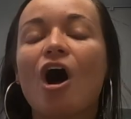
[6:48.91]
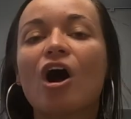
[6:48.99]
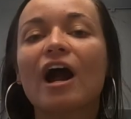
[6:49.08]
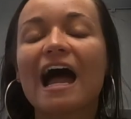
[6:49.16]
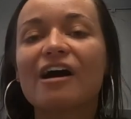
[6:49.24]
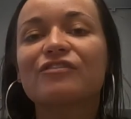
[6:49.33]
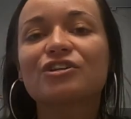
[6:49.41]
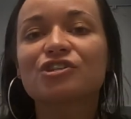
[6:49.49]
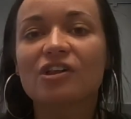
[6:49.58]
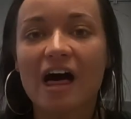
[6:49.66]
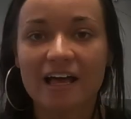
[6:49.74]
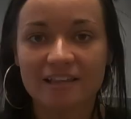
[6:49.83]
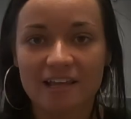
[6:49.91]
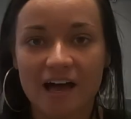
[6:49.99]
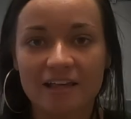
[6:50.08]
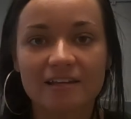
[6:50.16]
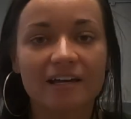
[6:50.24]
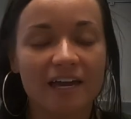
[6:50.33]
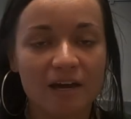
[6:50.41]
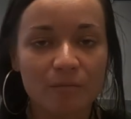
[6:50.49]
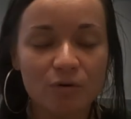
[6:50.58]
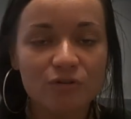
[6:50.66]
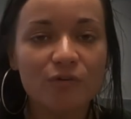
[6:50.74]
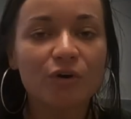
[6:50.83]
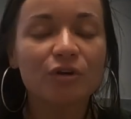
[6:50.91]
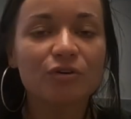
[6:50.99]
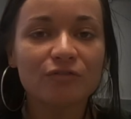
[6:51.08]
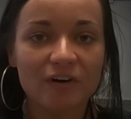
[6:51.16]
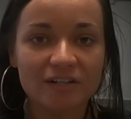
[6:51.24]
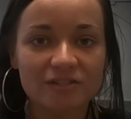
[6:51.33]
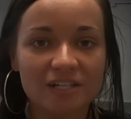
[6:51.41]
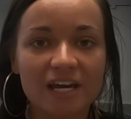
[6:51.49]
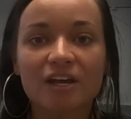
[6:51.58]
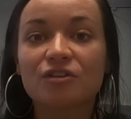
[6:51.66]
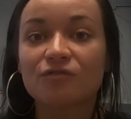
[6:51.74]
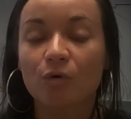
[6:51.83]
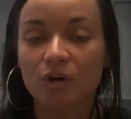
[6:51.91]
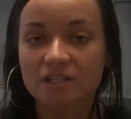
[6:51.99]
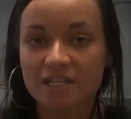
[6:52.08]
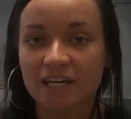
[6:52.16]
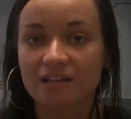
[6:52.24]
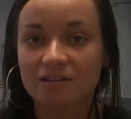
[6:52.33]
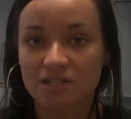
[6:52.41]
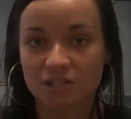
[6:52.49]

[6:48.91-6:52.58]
Our average class size at Campbellsville University is 14